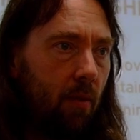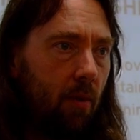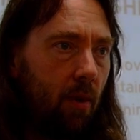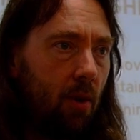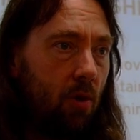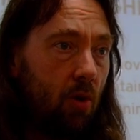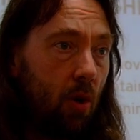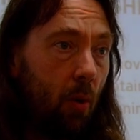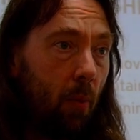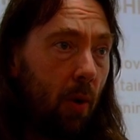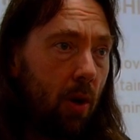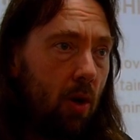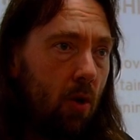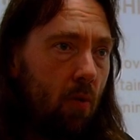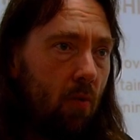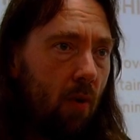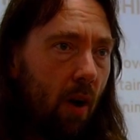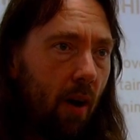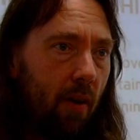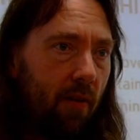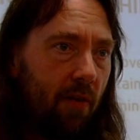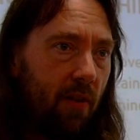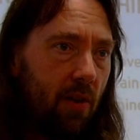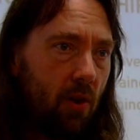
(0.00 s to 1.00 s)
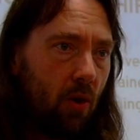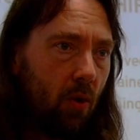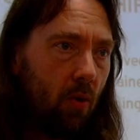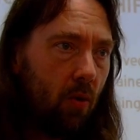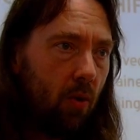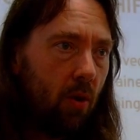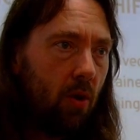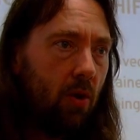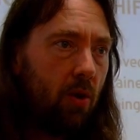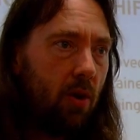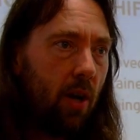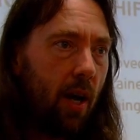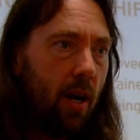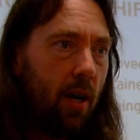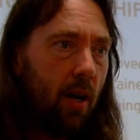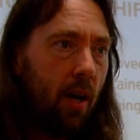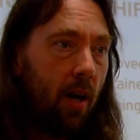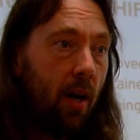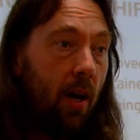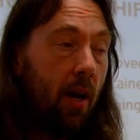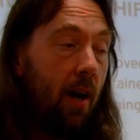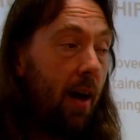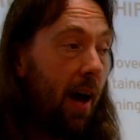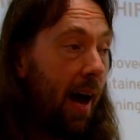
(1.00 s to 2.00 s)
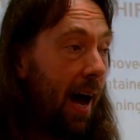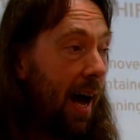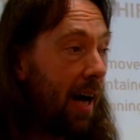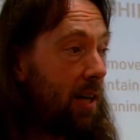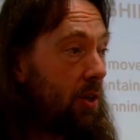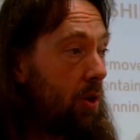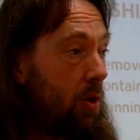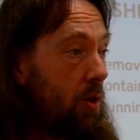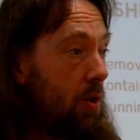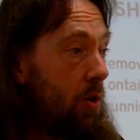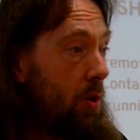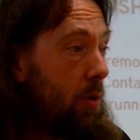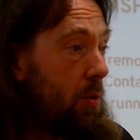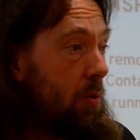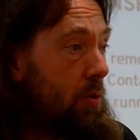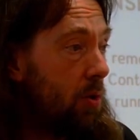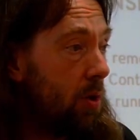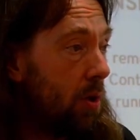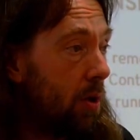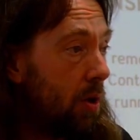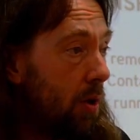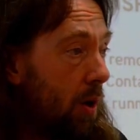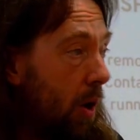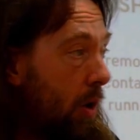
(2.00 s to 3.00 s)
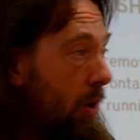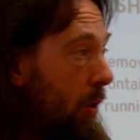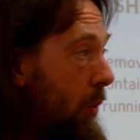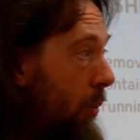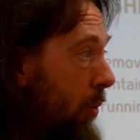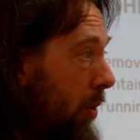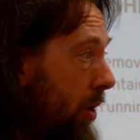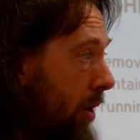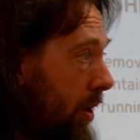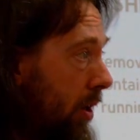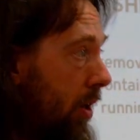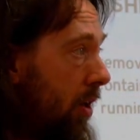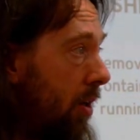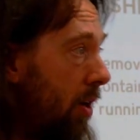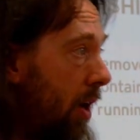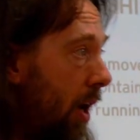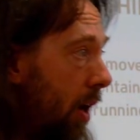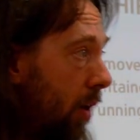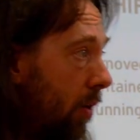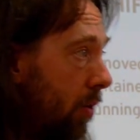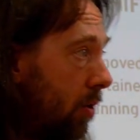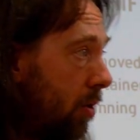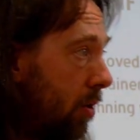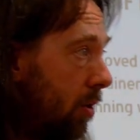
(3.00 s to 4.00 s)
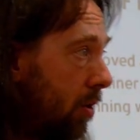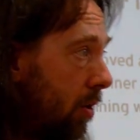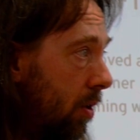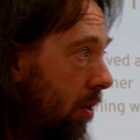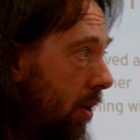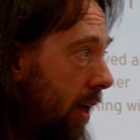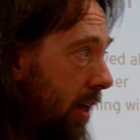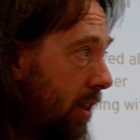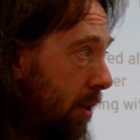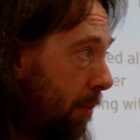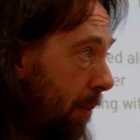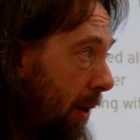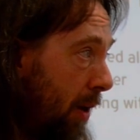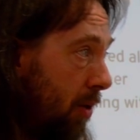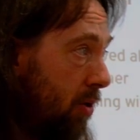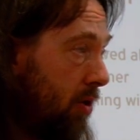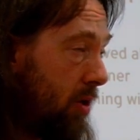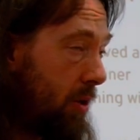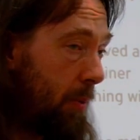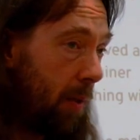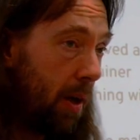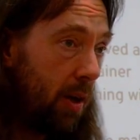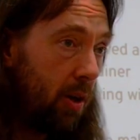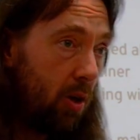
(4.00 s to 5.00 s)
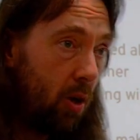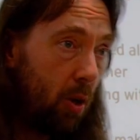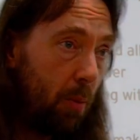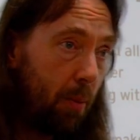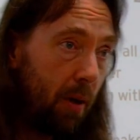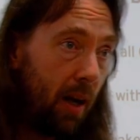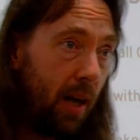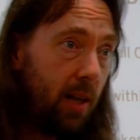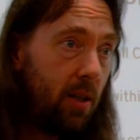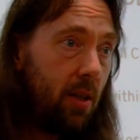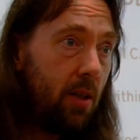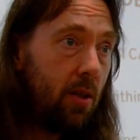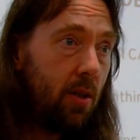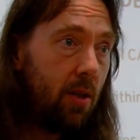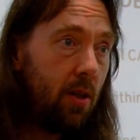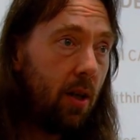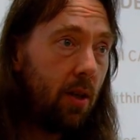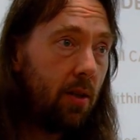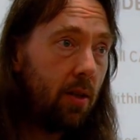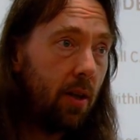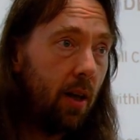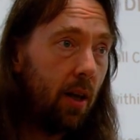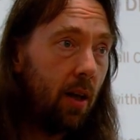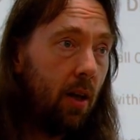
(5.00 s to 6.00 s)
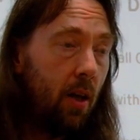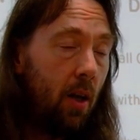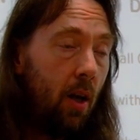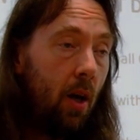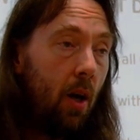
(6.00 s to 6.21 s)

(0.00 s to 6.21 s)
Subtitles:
So when you run a physical container as a user on a worker node, as opposed to the way Kubernetes does it,